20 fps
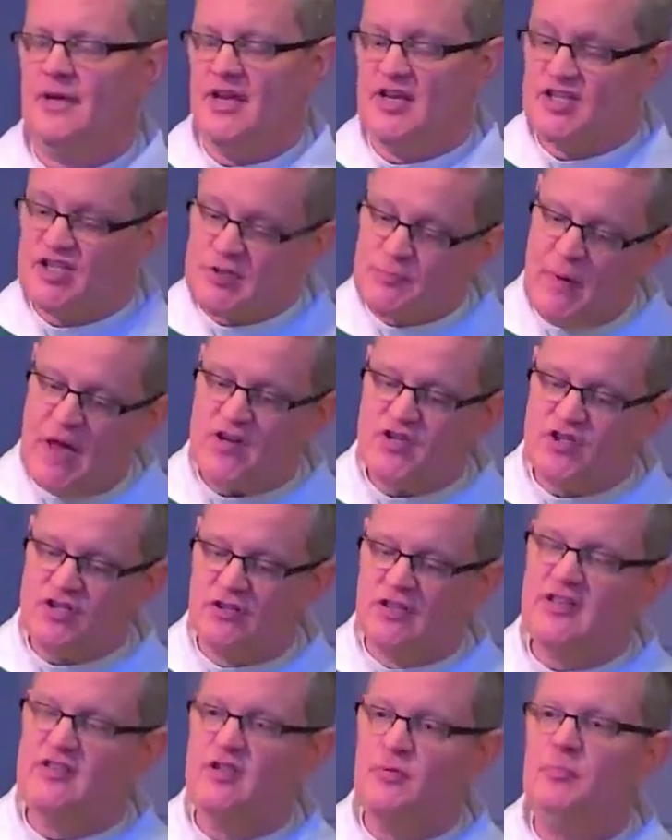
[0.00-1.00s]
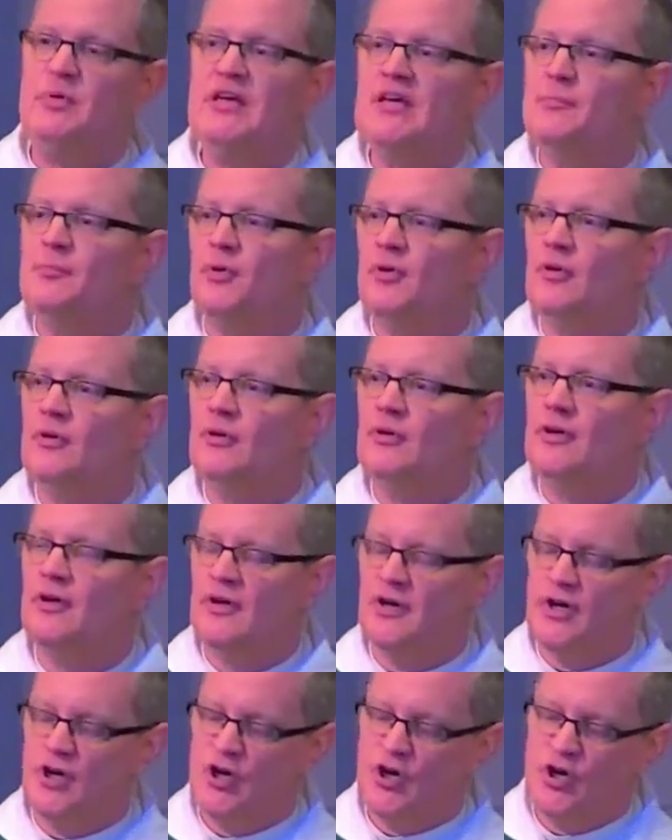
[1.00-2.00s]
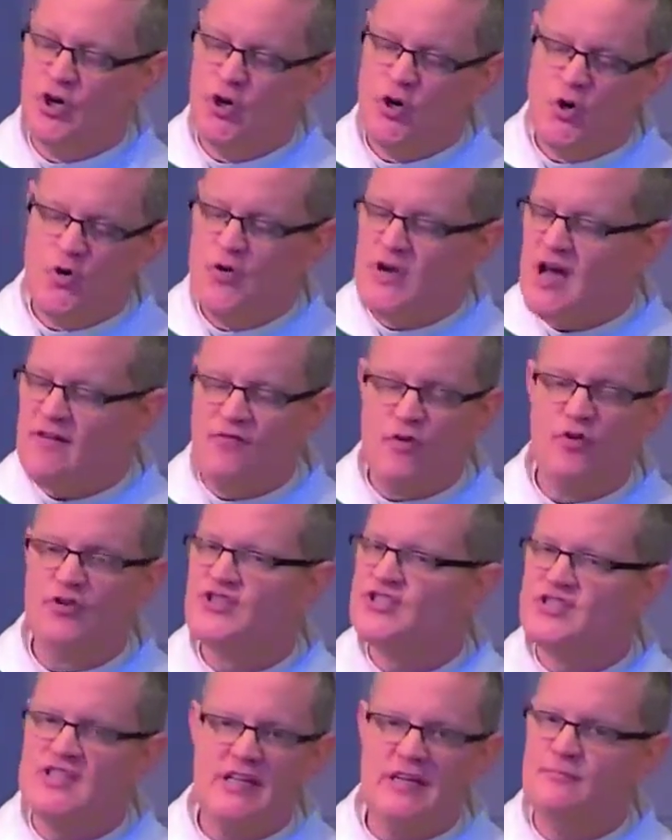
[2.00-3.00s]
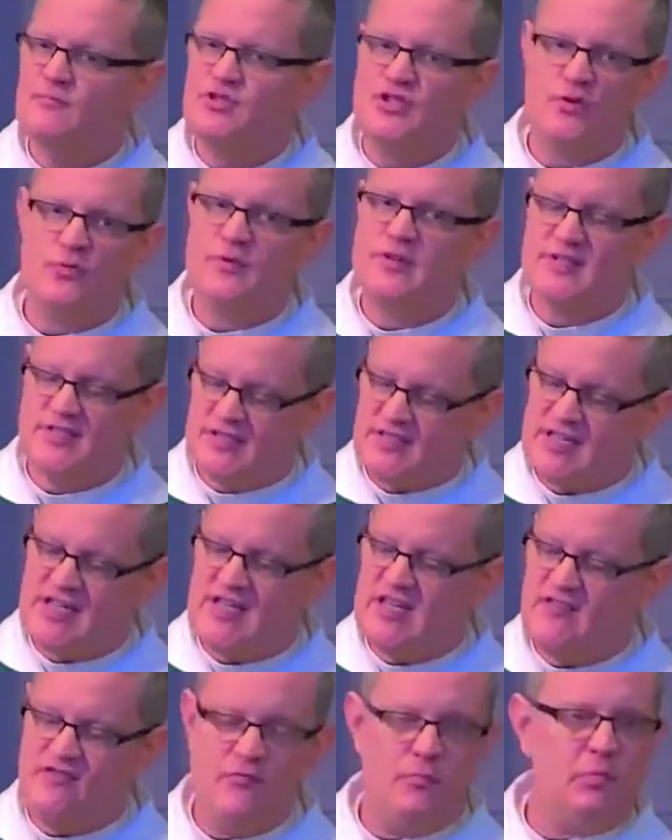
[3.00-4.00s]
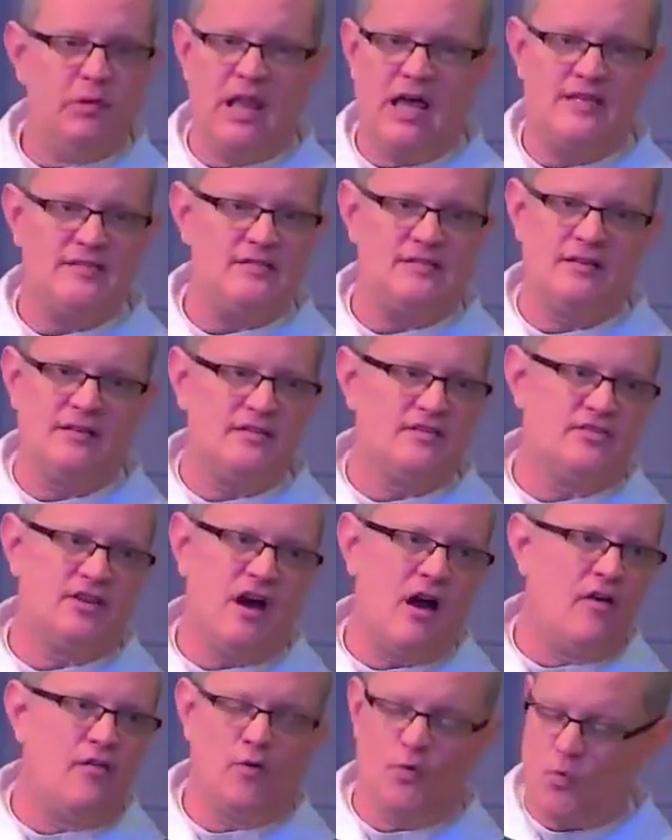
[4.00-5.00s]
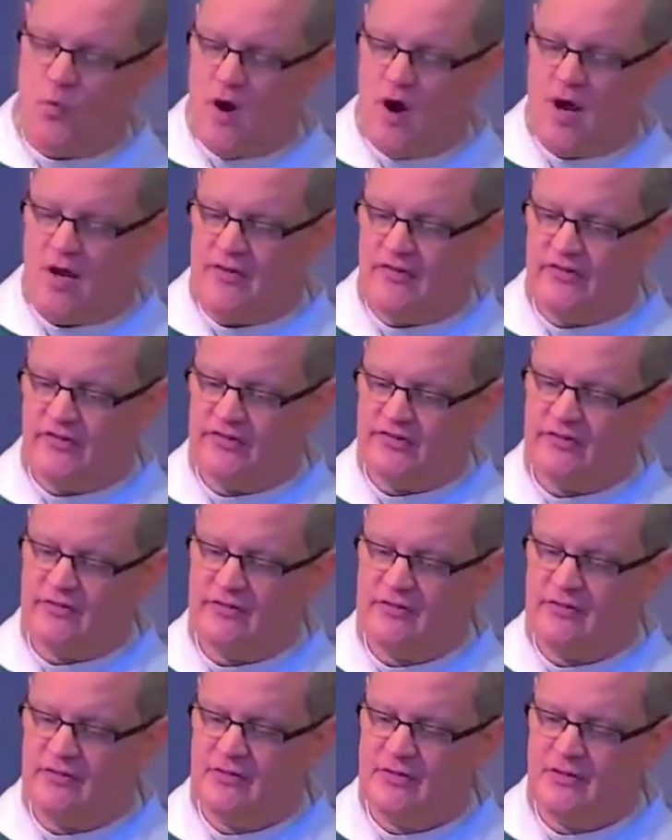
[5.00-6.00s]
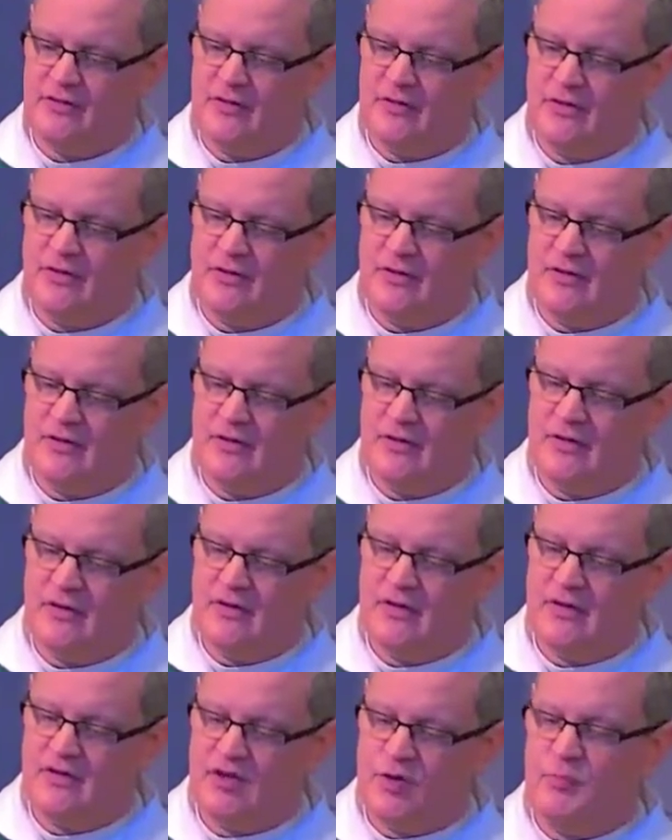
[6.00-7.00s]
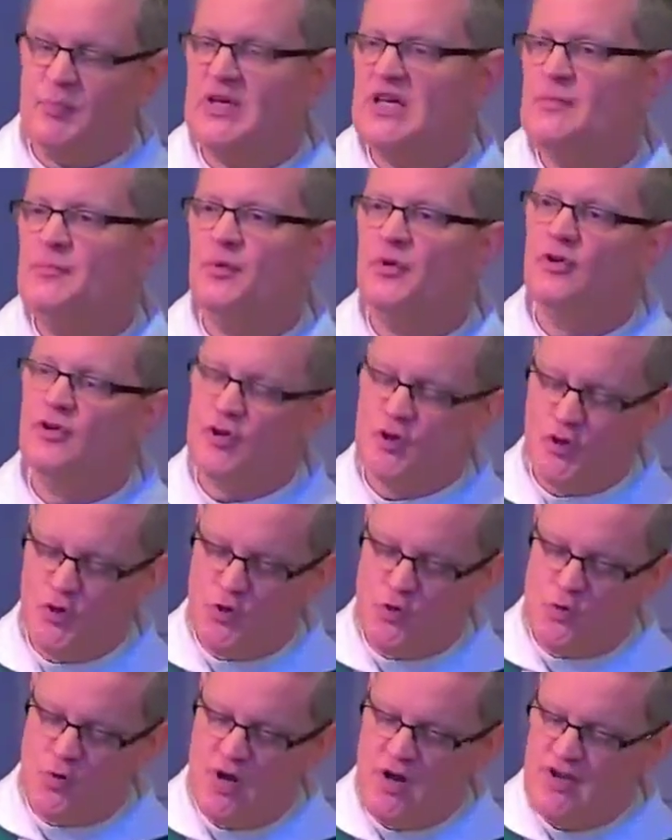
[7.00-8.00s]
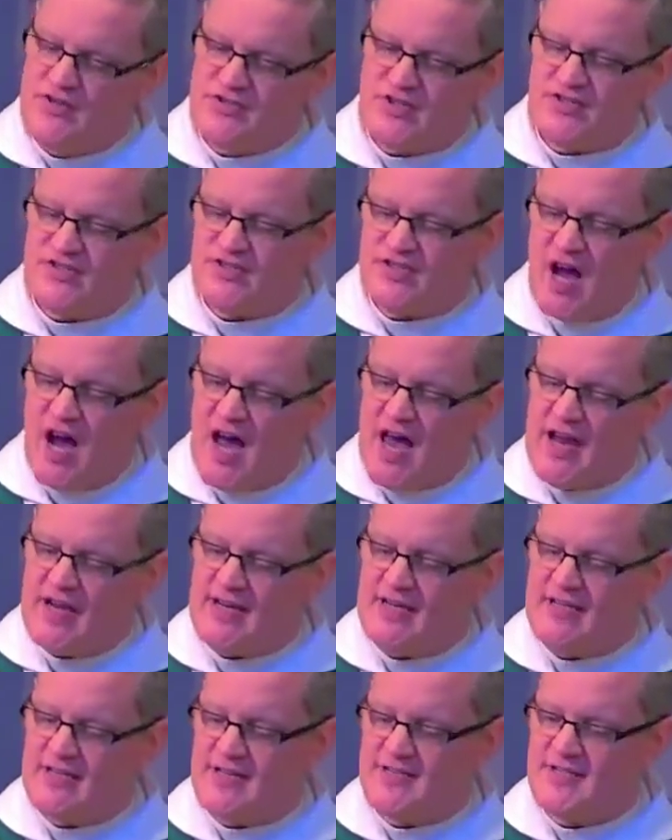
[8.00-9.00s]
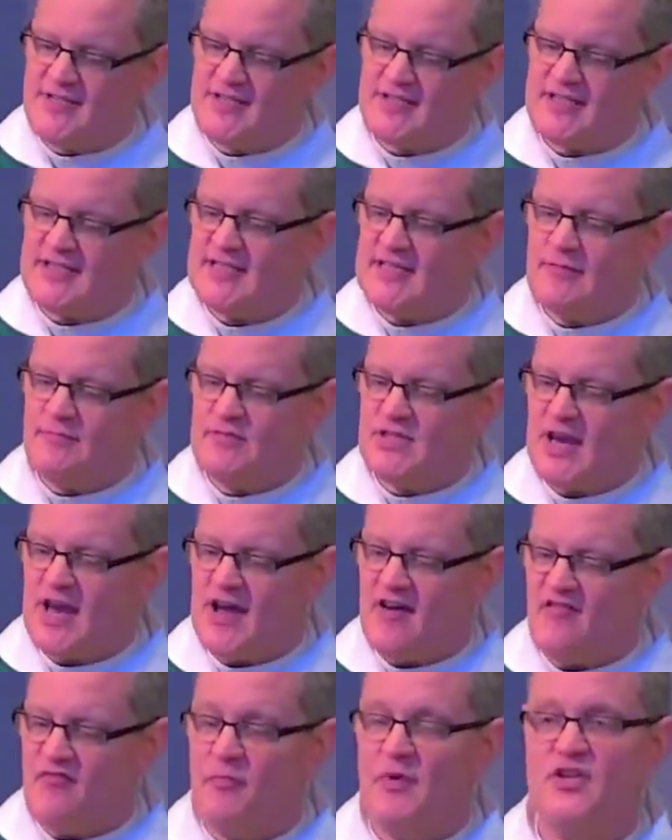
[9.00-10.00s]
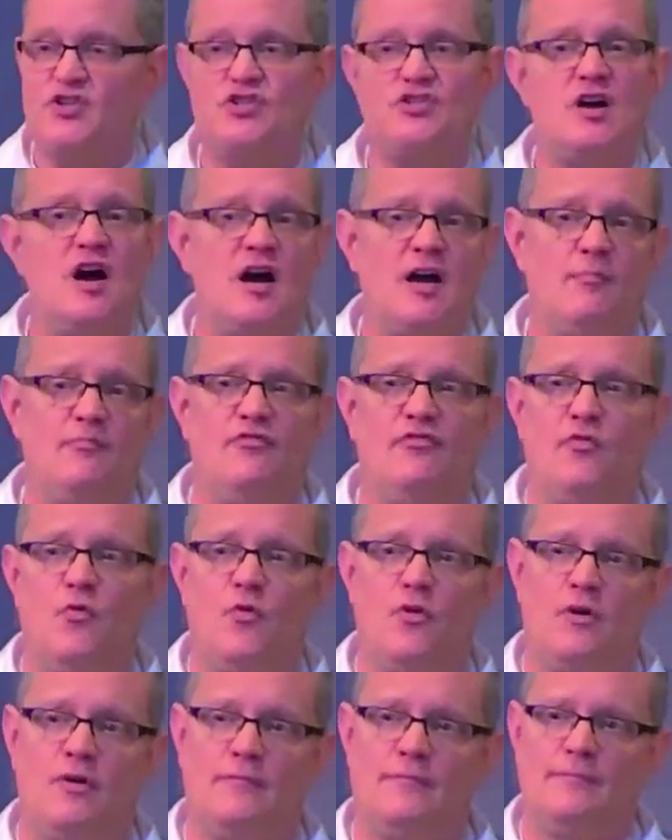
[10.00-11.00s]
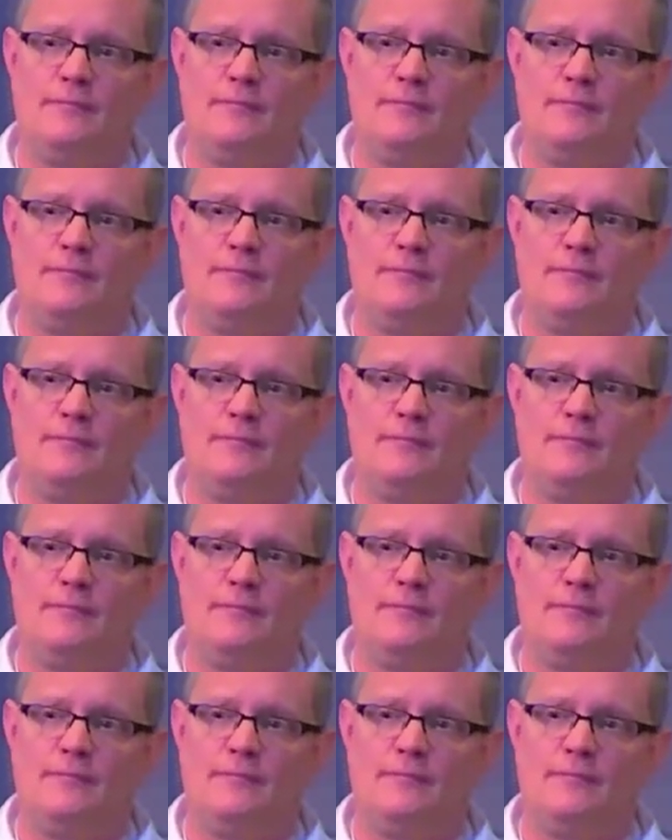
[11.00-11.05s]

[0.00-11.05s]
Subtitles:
especially the people who never seem to receive blessings otherwise, the people who society doesn't seem to have much time for,